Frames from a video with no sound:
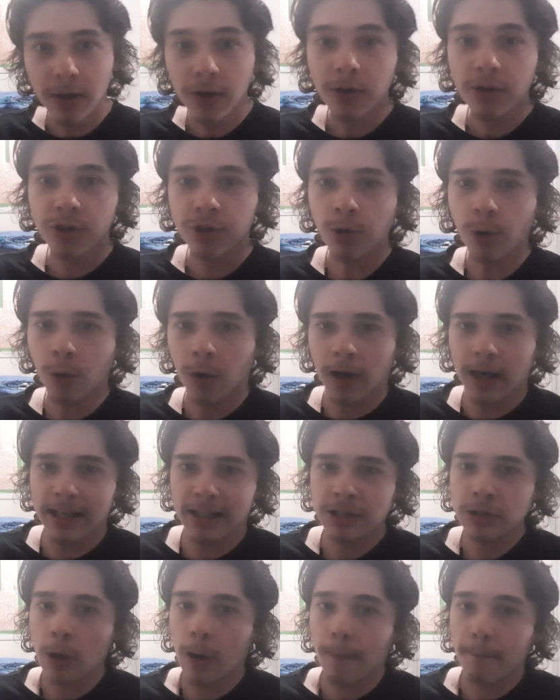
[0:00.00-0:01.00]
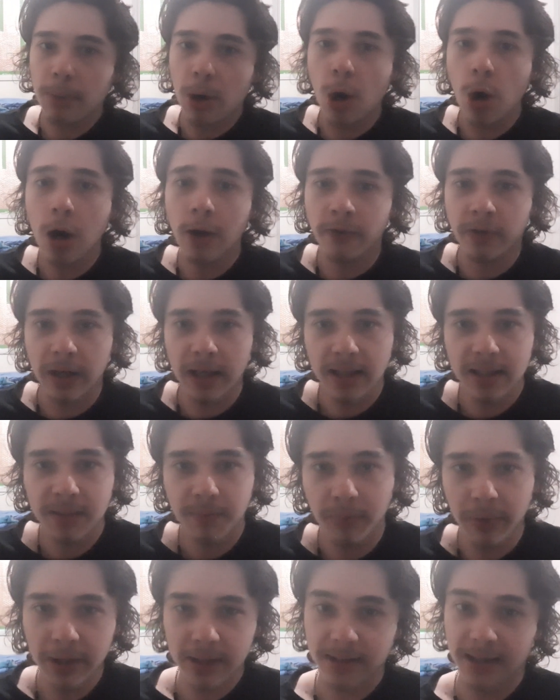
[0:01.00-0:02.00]
Sure, it's not perfect,
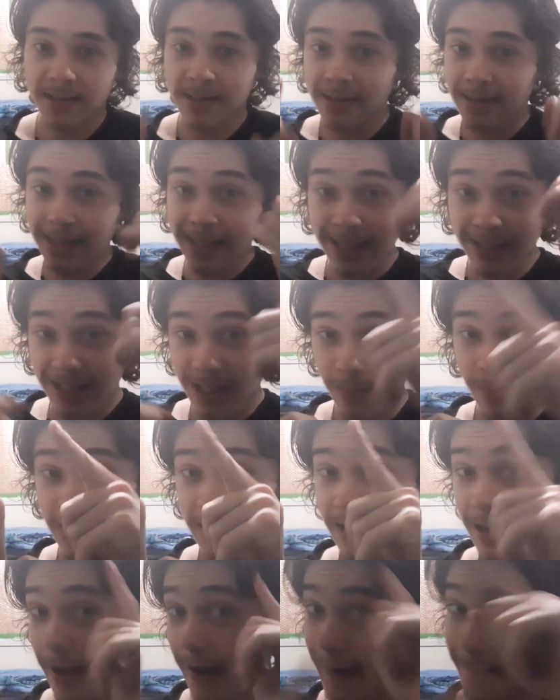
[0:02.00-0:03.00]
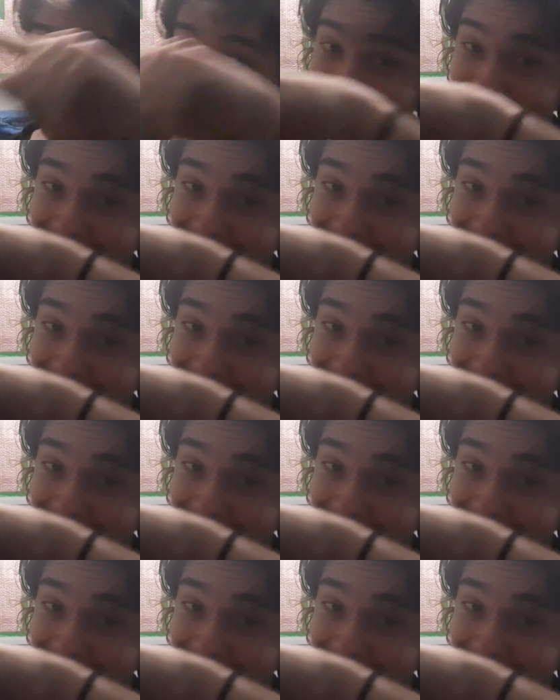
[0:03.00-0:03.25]
but it doesn't need to be yet.